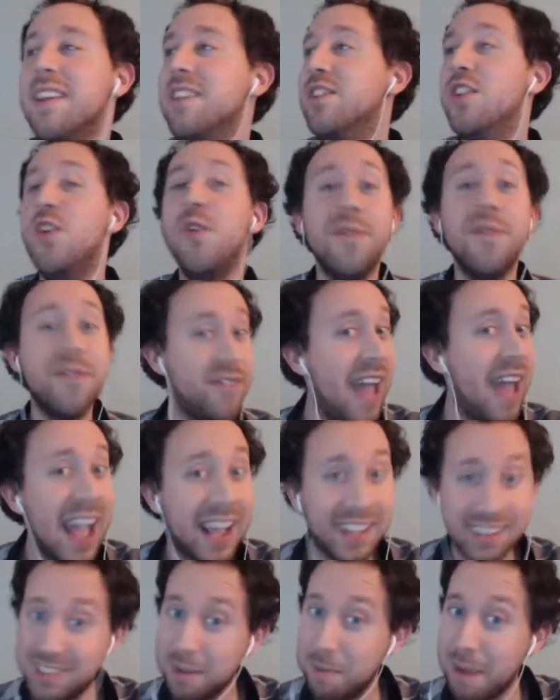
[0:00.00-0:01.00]
New
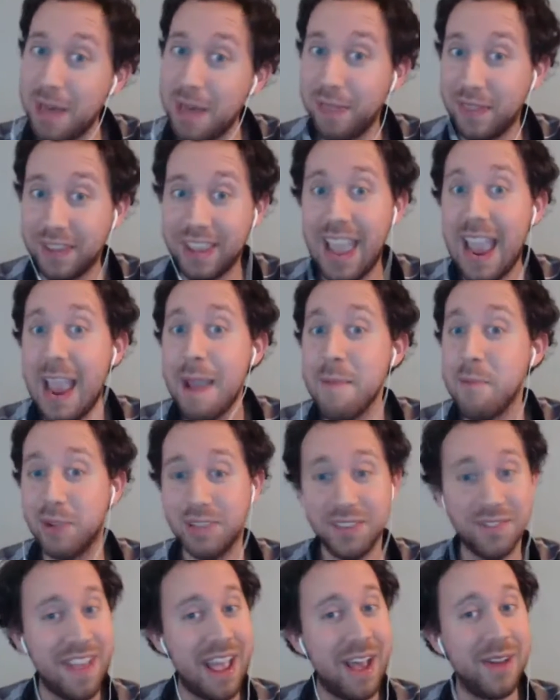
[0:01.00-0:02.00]
facts about the game
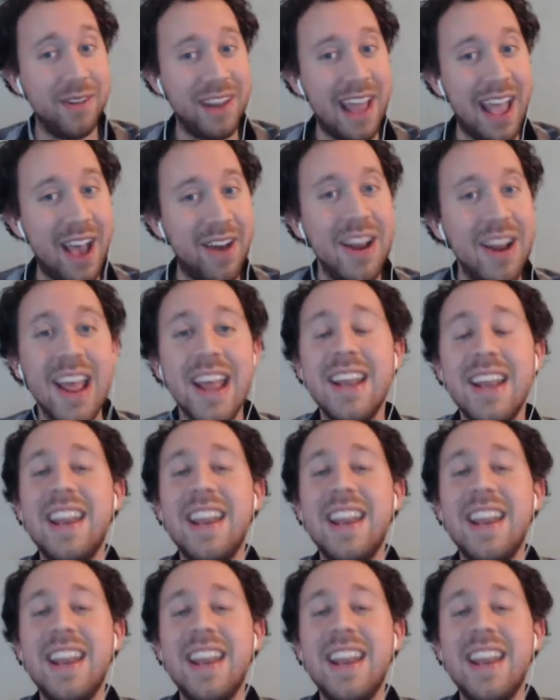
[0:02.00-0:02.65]
was found out.